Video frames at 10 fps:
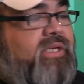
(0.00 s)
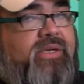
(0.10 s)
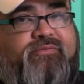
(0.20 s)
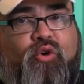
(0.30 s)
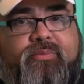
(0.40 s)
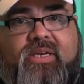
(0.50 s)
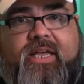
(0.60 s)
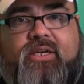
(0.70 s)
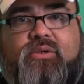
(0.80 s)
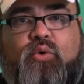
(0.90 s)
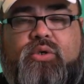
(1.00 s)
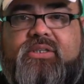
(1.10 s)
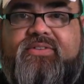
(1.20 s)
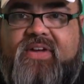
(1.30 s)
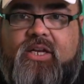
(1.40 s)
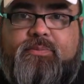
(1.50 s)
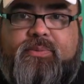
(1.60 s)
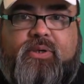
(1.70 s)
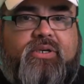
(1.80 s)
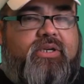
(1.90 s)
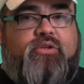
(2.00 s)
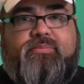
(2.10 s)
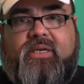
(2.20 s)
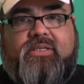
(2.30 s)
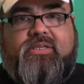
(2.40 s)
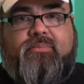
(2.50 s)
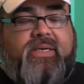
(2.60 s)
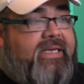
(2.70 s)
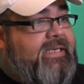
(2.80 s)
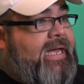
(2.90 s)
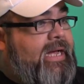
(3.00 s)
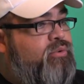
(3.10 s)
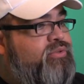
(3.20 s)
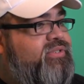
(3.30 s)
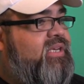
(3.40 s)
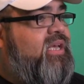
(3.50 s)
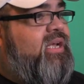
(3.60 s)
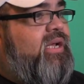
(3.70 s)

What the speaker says: The formulator or the developer, it could be somebody in-house,